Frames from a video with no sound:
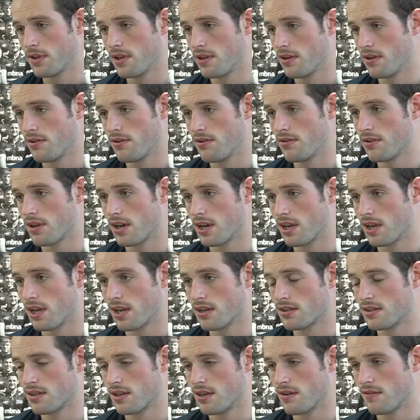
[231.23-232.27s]
You know, you're going to
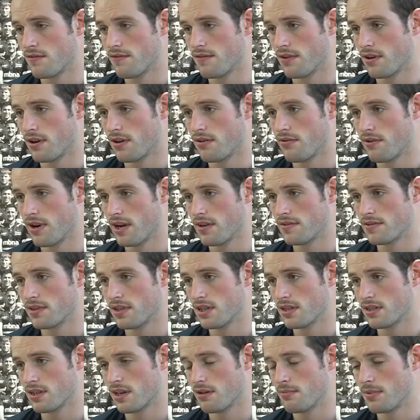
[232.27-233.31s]
get foreign refs, and
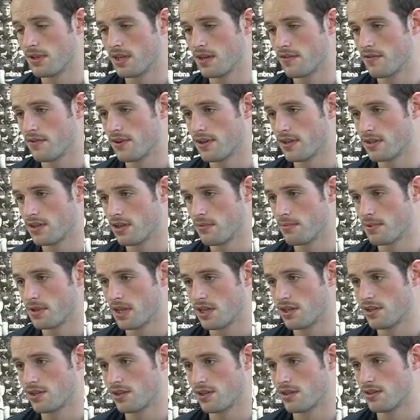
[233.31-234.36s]
there's going to be different
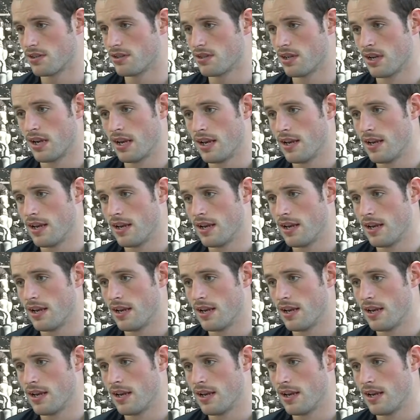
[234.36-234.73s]
interpretations.